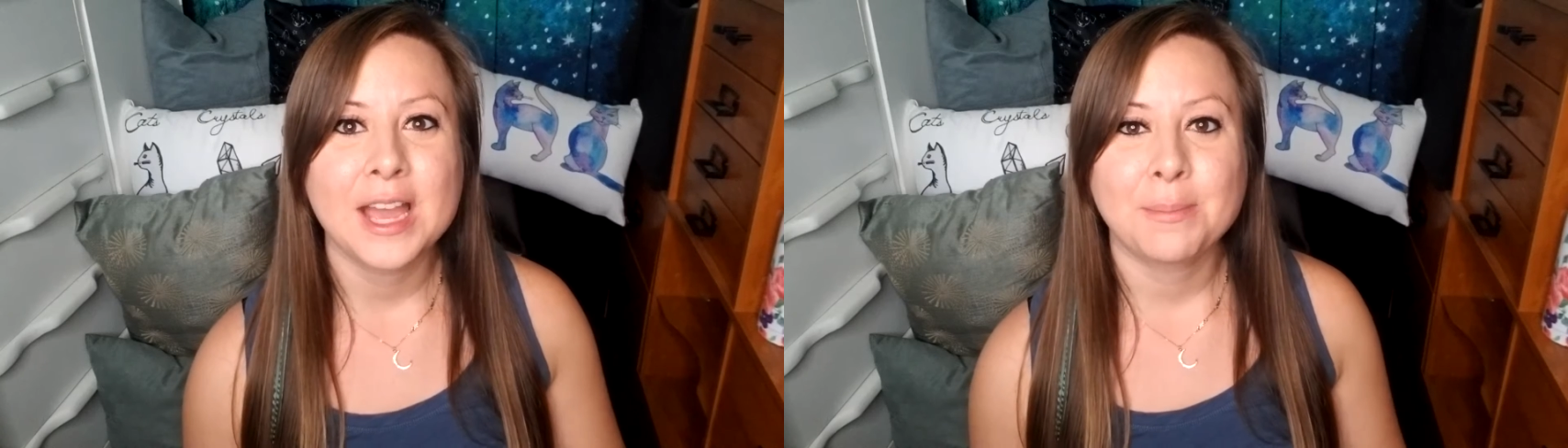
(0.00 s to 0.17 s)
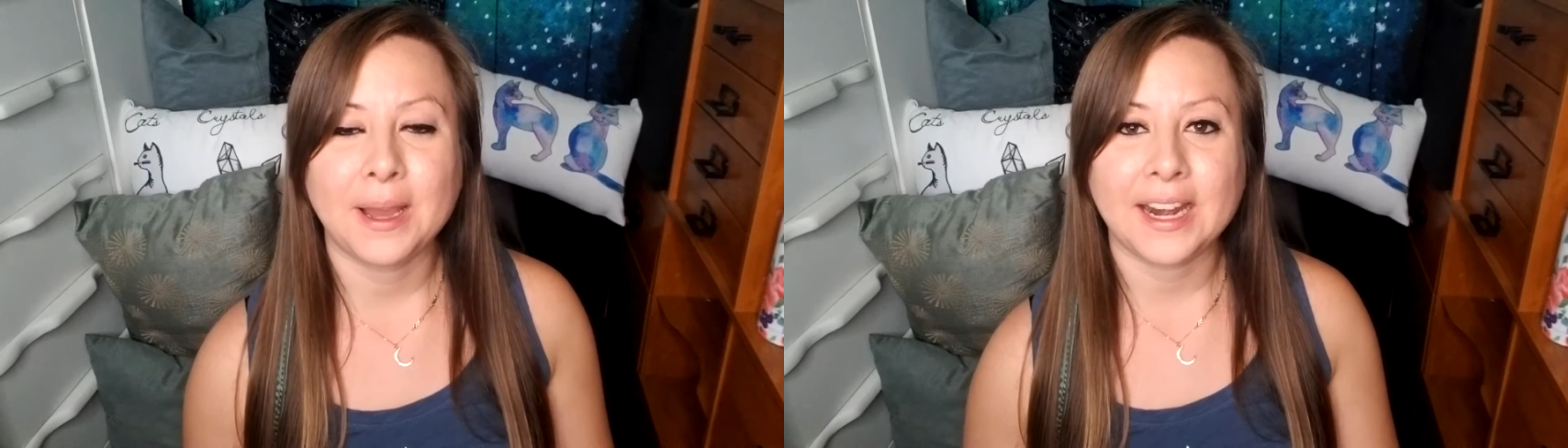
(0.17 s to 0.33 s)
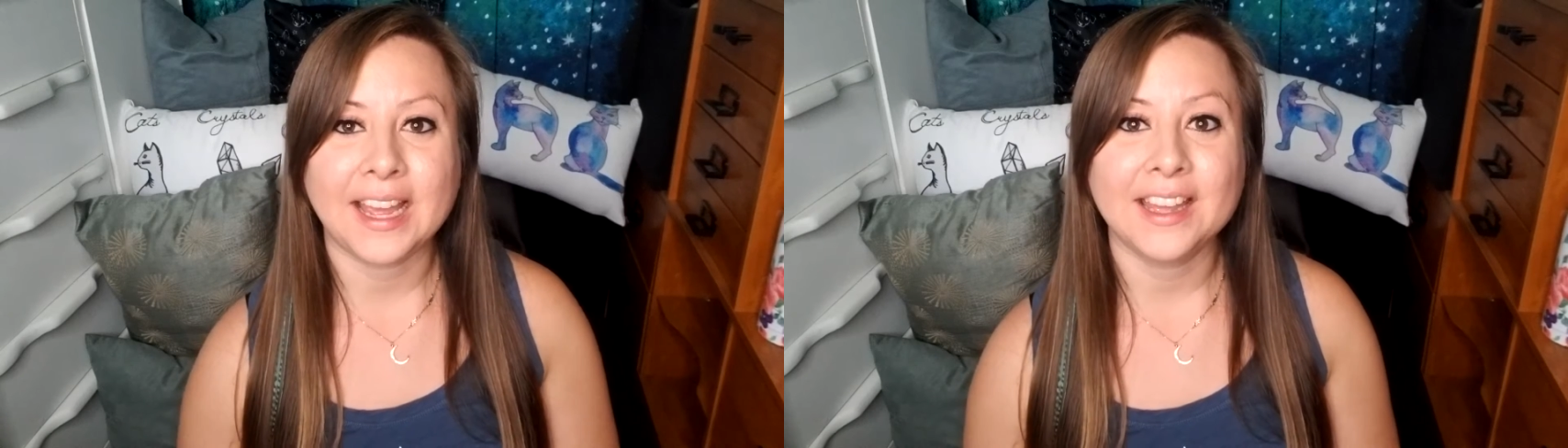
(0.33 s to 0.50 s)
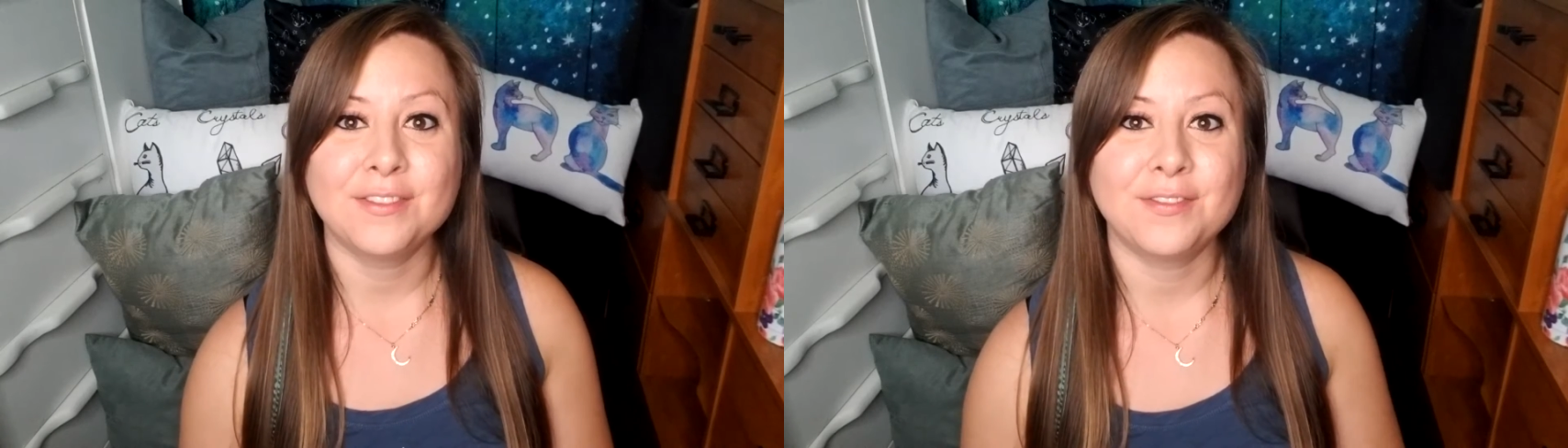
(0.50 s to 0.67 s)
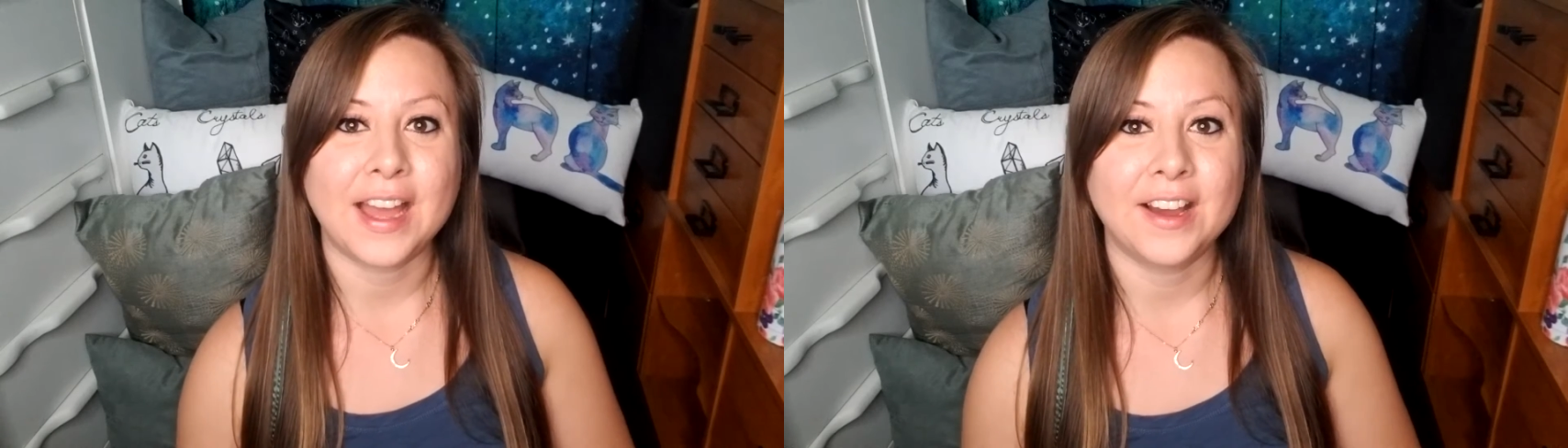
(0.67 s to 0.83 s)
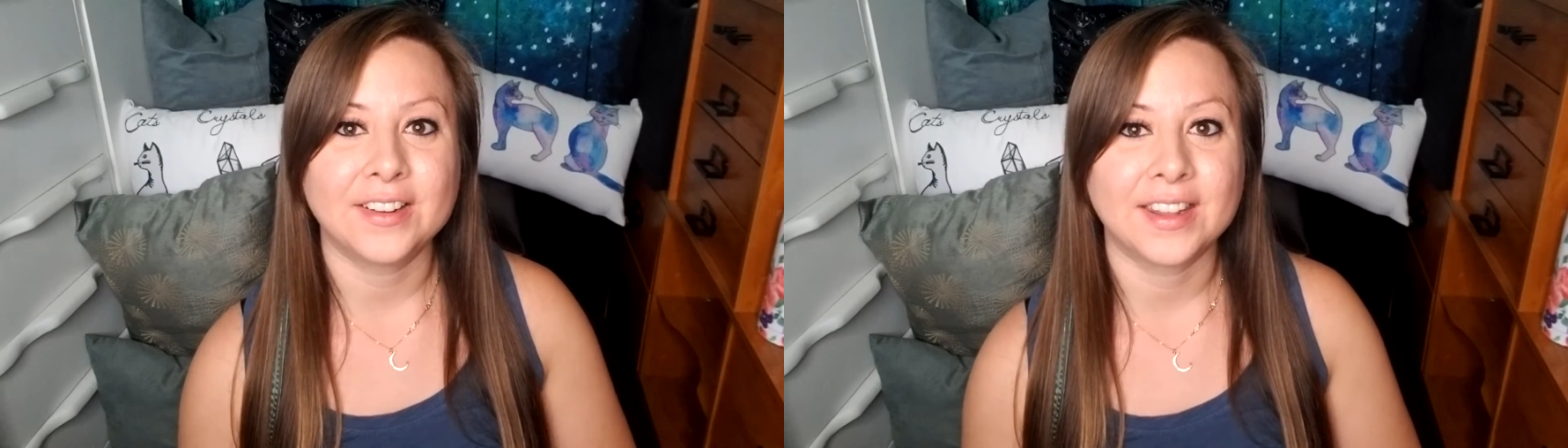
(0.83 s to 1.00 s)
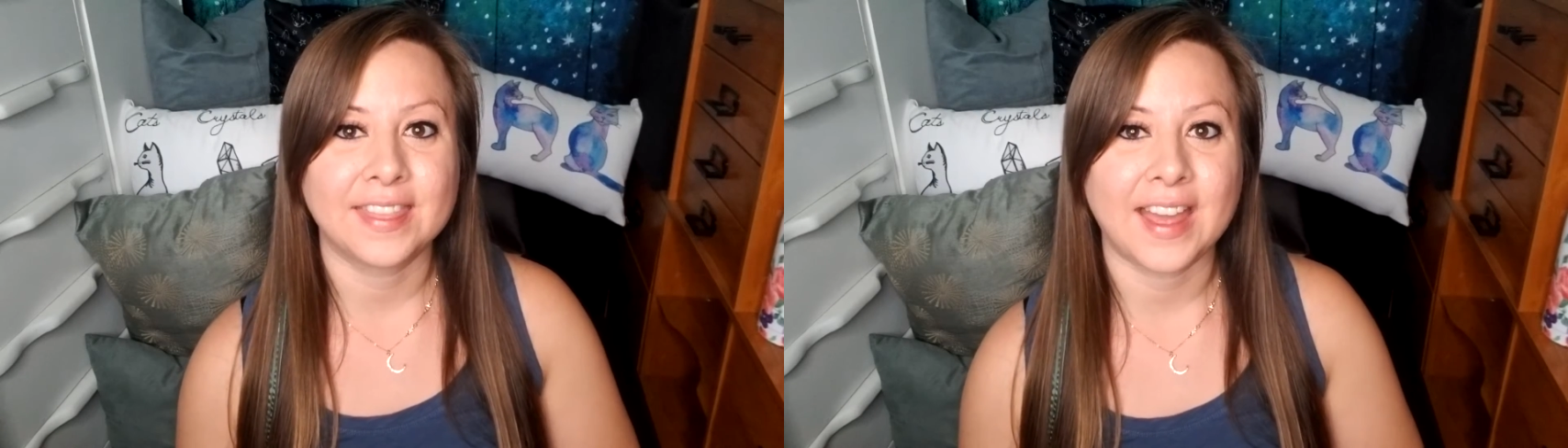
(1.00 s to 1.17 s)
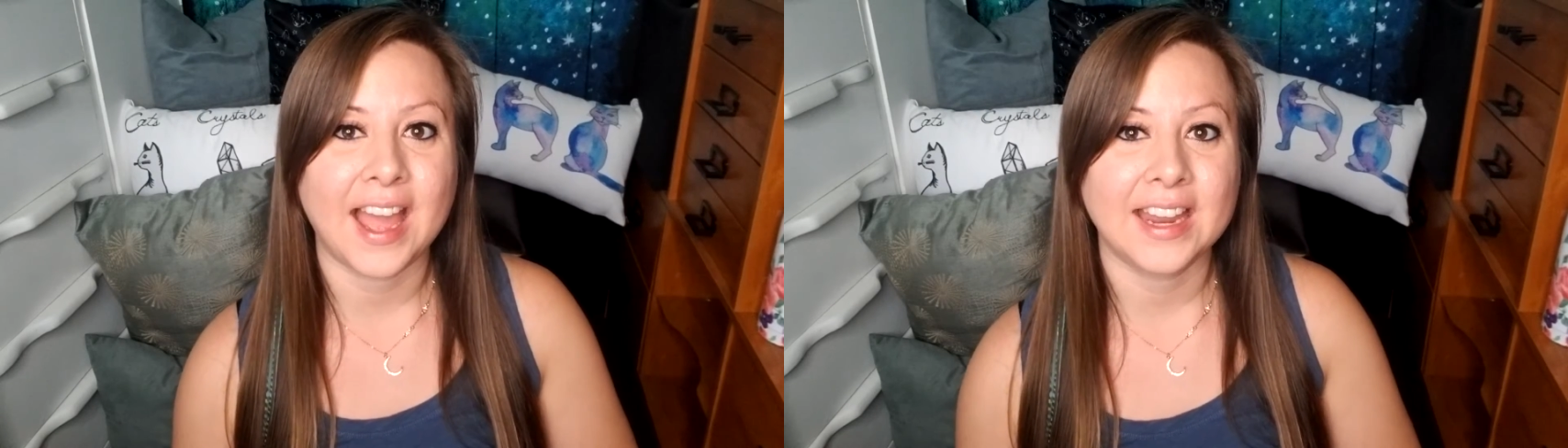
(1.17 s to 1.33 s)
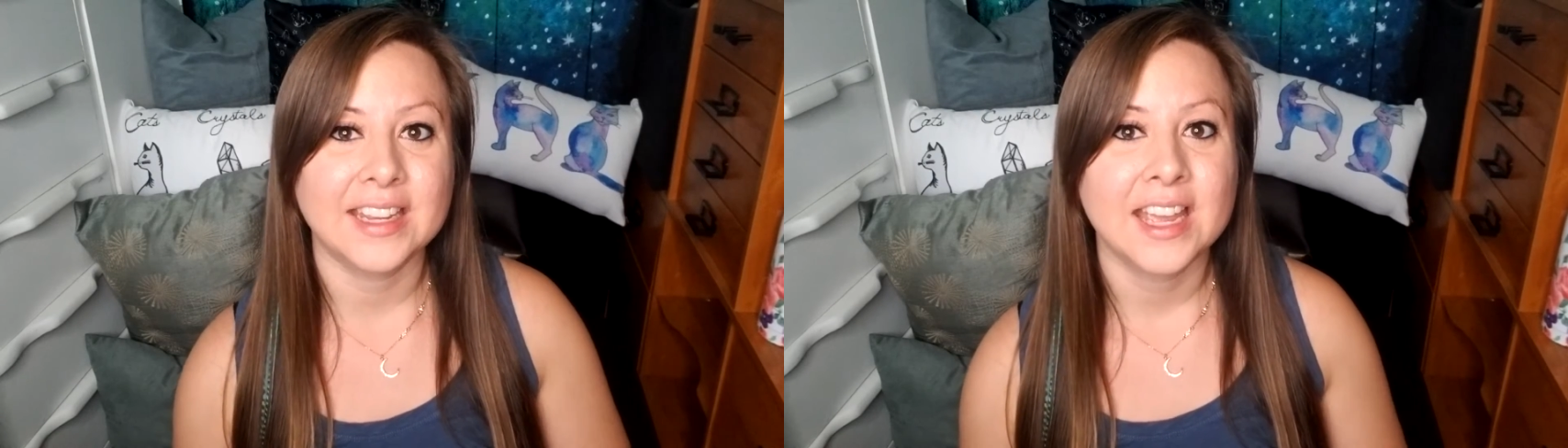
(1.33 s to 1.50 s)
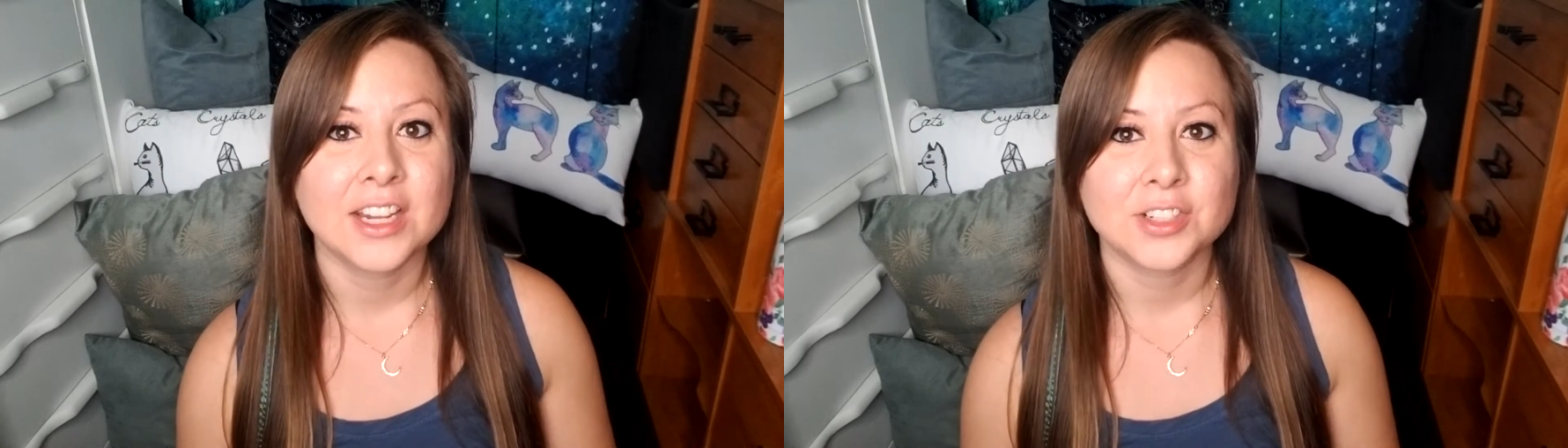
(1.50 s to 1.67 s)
but I have found that